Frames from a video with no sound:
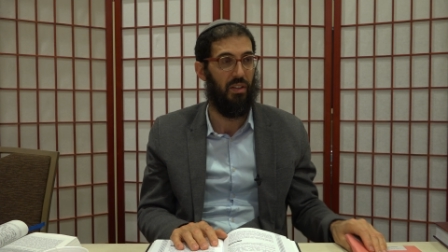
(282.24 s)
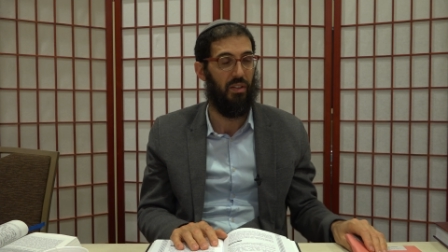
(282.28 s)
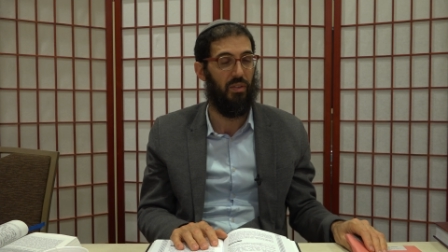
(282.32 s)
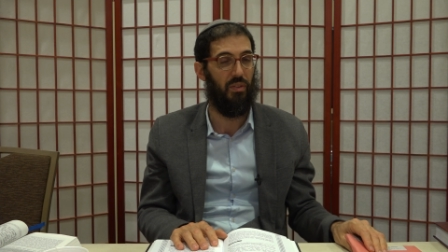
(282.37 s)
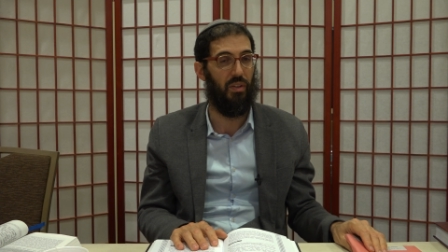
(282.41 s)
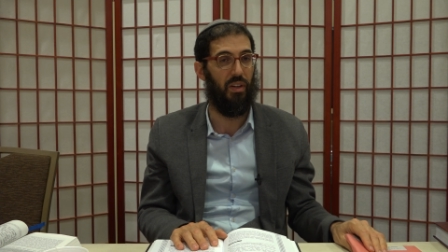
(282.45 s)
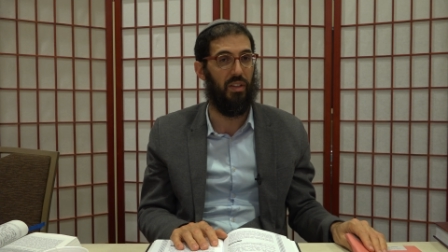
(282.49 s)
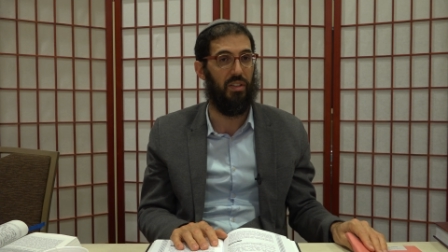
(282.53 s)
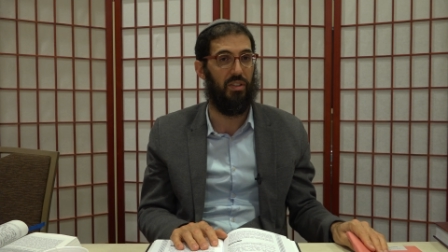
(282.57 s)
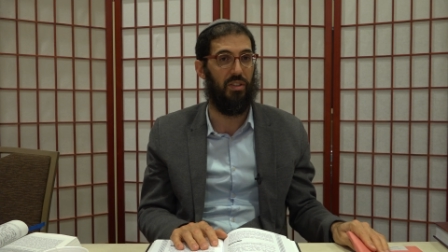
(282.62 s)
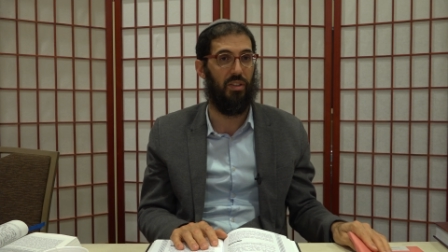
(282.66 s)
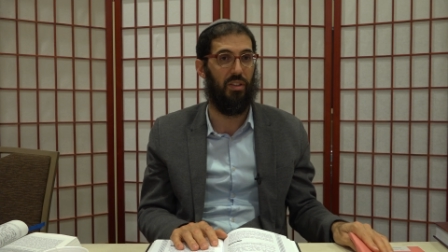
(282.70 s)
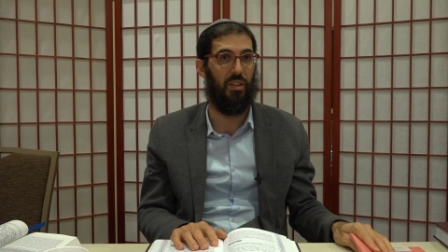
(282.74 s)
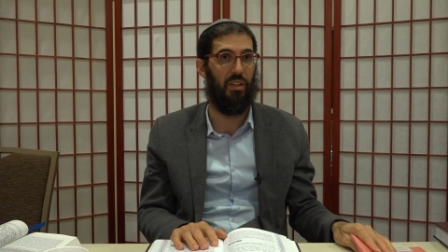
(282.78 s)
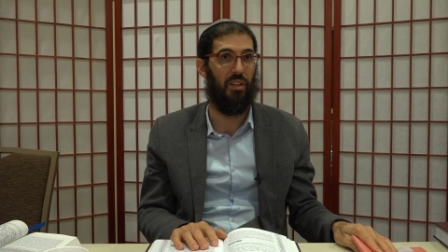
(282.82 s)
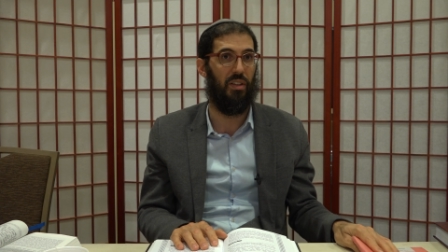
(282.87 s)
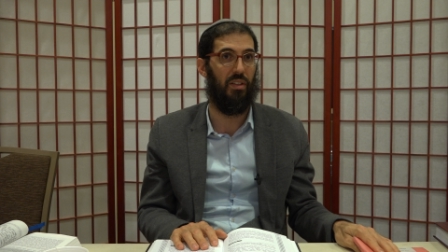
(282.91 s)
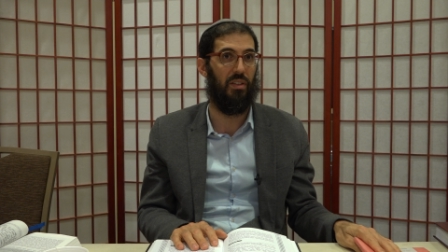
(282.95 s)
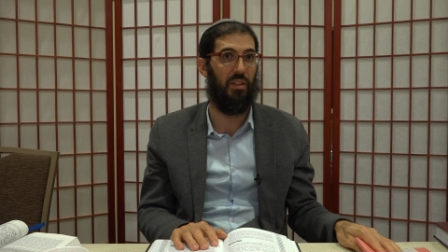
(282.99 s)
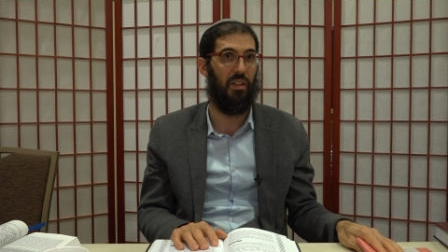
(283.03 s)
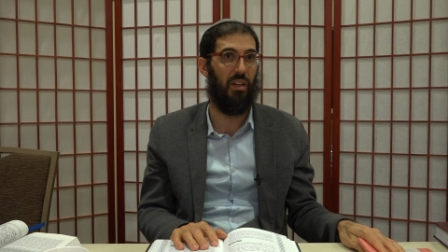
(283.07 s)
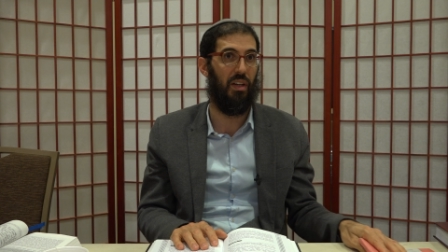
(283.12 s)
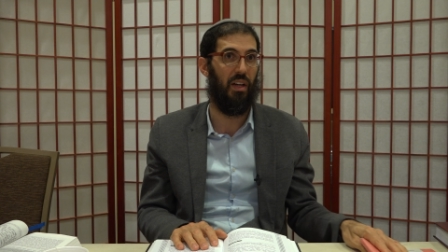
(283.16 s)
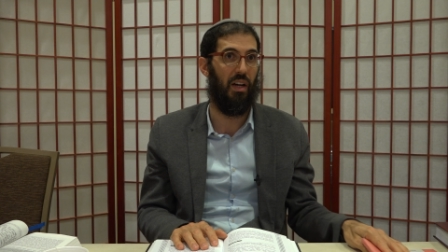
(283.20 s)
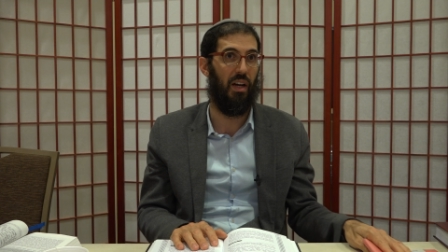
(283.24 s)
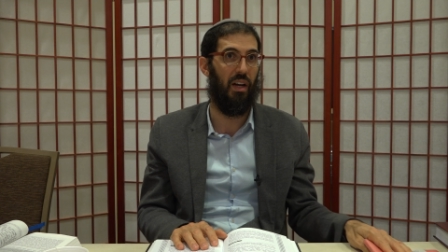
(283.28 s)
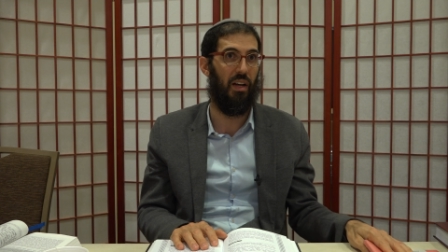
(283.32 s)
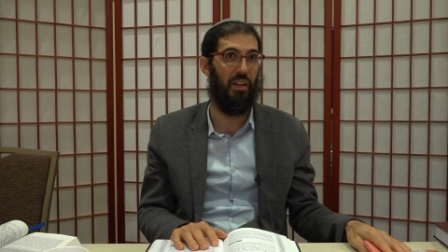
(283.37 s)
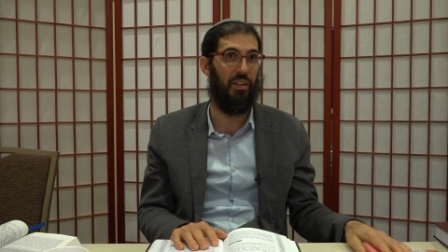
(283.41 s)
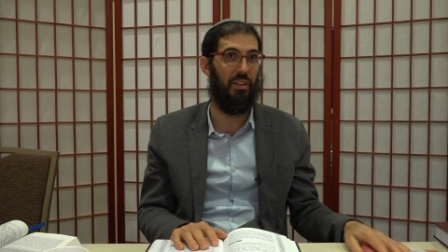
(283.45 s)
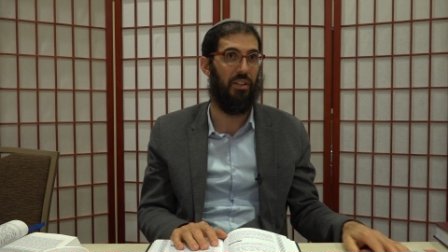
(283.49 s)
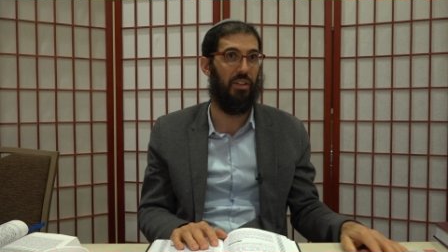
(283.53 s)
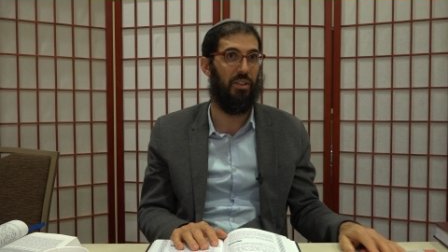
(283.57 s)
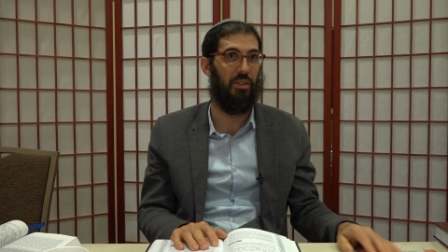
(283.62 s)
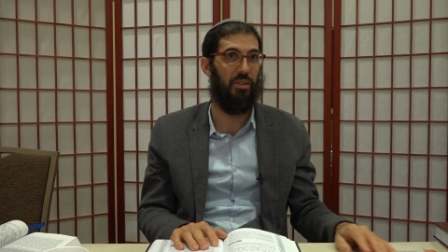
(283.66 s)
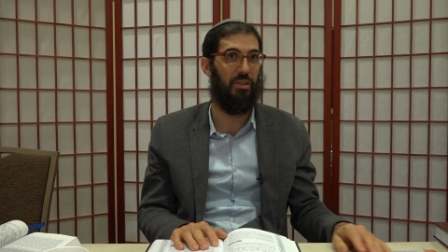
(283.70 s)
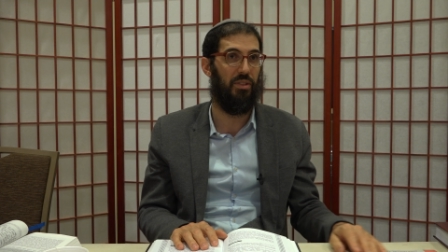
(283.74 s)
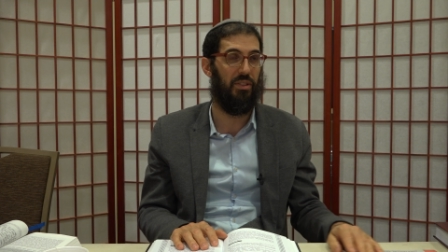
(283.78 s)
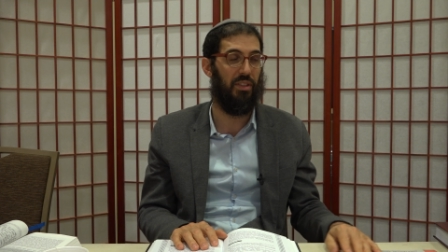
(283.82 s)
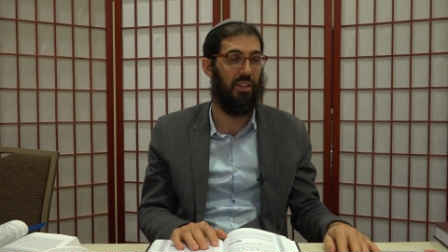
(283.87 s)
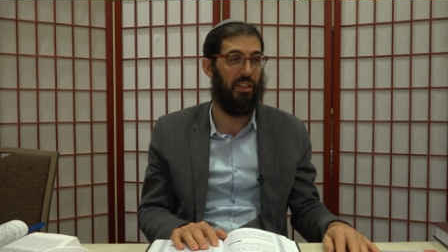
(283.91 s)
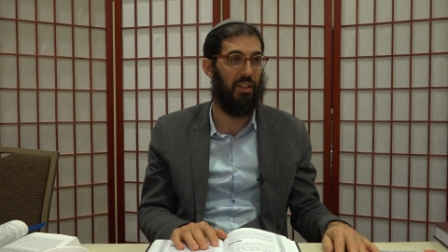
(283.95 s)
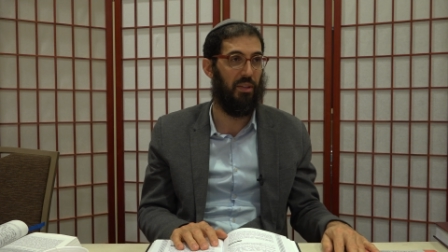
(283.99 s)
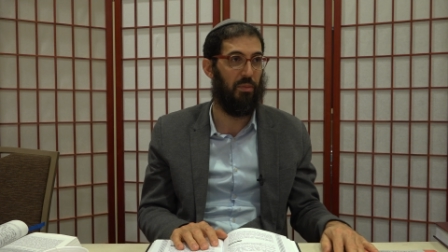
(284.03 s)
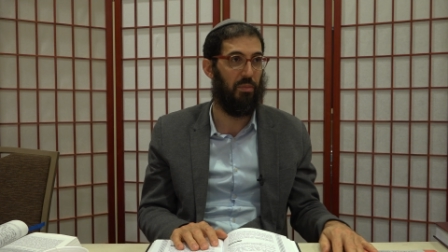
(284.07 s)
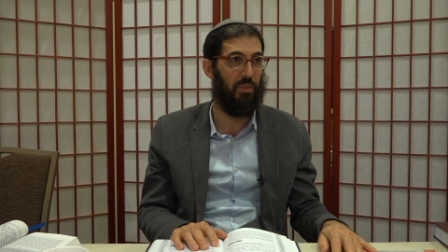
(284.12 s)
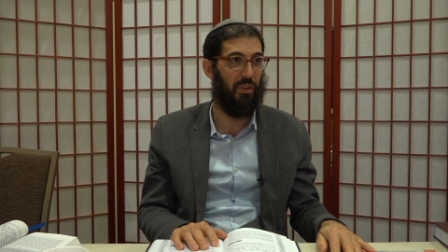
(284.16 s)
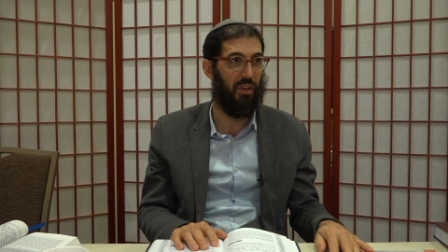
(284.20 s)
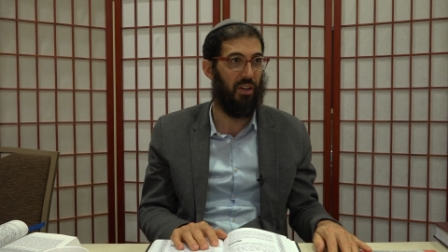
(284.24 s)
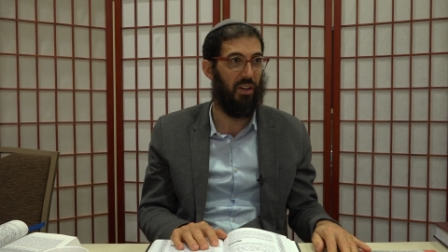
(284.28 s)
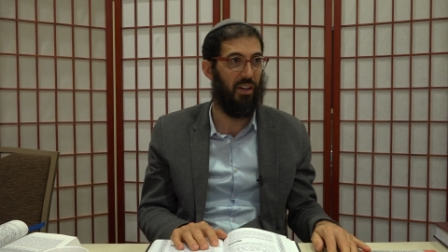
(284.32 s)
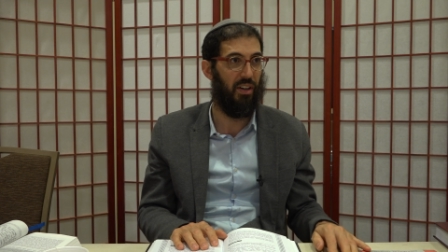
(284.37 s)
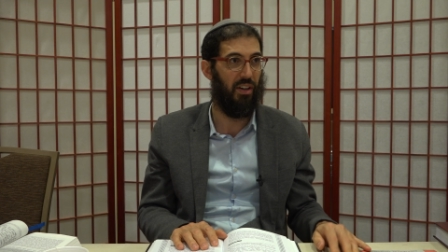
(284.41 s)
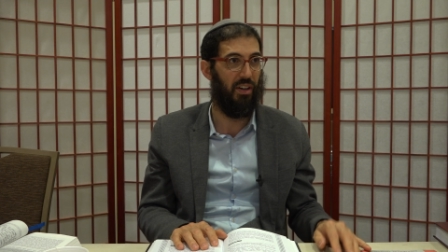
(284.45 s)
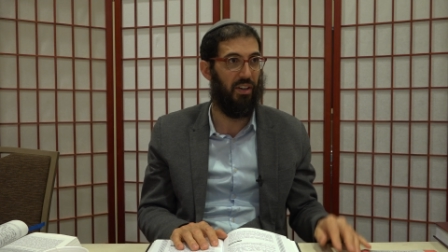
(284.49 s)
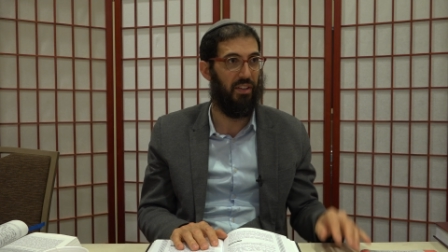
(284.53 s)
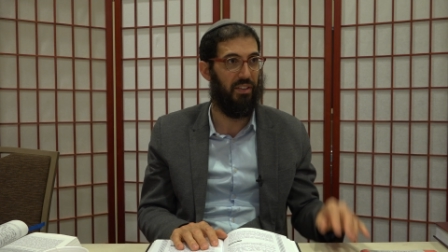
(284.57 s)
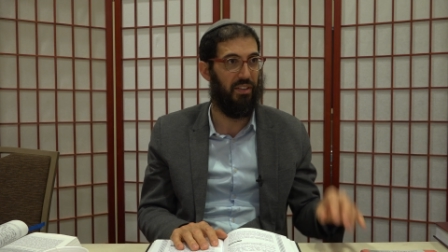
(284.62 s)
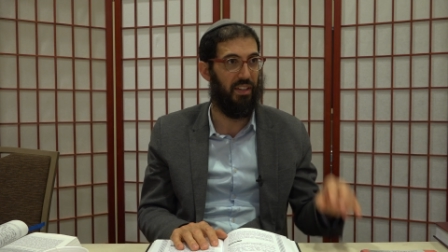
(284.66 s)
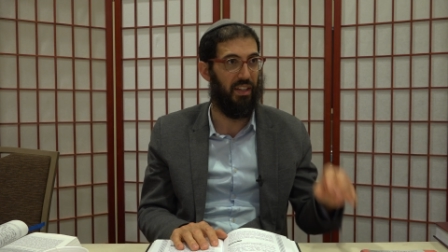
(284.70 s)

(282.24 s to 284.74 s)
Right, so the, the challah that you say the bracha on,